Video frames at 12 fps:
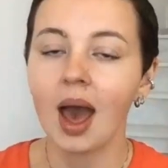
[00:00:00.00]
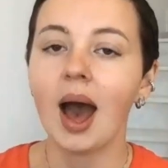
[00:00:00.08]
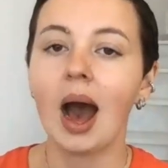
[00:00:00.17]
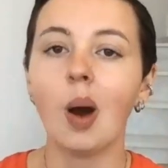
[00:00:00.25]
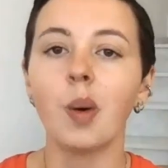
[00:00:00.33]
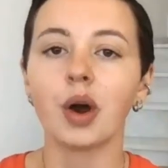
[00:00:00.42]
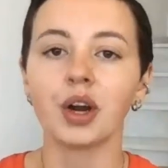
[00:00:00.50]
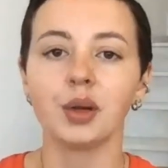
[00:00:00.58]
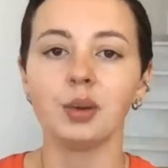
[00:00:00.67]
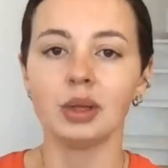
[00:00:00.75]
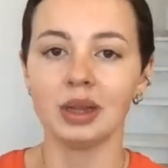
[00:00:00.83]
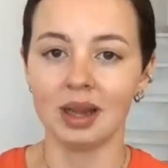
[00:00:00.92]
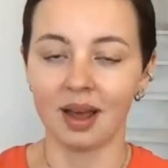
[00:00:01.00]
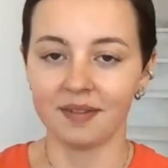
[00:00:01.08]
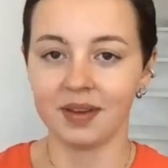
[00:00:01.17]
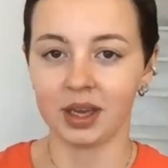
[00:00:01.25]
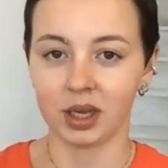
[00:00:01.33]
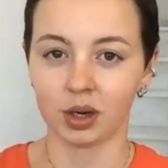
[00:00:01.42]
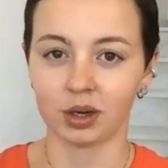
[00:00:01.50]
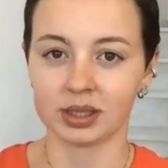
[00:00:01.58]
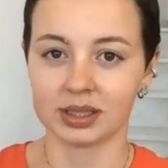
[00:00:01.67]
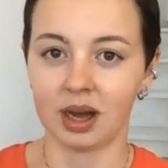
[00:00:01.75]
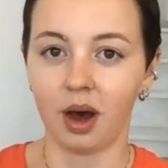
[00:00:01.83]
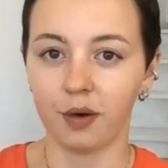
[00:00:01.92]
How are you loving
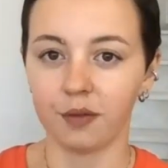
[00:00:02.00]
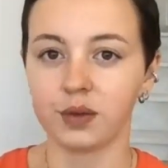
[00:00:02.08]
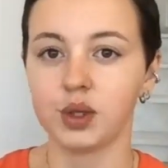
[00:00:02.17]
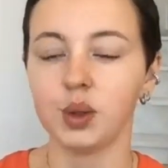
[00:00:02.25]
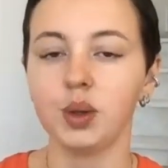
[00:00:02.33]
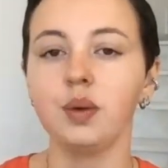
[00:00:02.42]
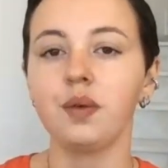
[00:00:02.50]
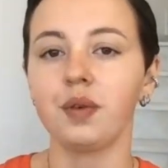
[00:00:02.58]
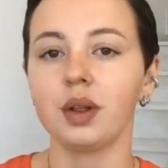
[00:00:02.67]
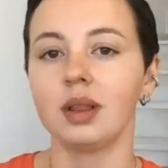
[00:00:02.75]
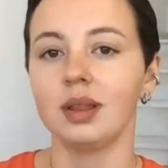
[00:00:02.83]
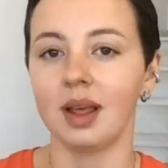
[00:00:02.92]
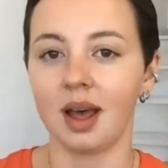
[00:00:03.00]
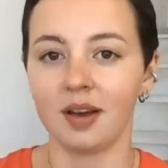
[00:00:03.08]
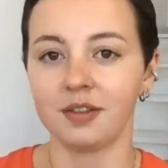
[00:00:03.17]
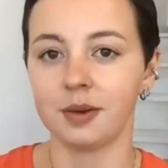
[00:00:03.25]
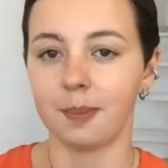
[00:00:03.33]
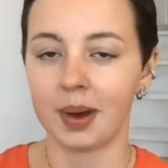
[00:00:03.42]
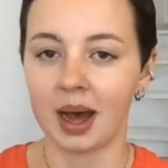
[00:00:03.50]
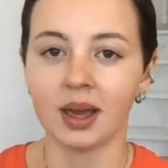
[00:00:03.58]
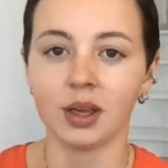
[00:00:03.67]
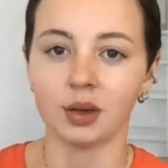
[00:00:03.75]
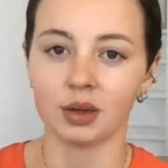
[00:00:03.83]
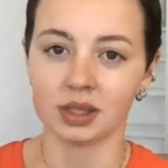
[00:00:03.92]
yourself? Do you feel loved by
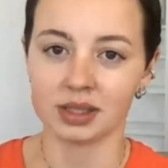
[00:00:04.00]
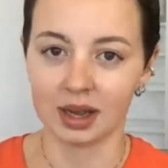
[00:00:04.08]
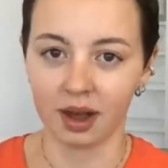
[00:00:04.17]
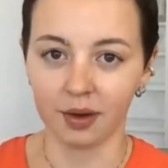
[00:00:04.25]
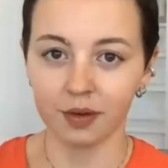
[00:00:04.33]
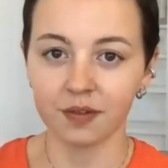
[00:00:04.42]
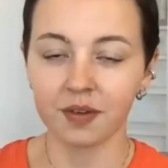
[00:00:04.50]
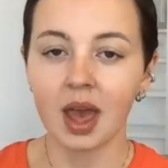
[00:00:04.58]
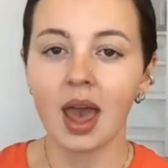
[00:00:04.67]
yourself?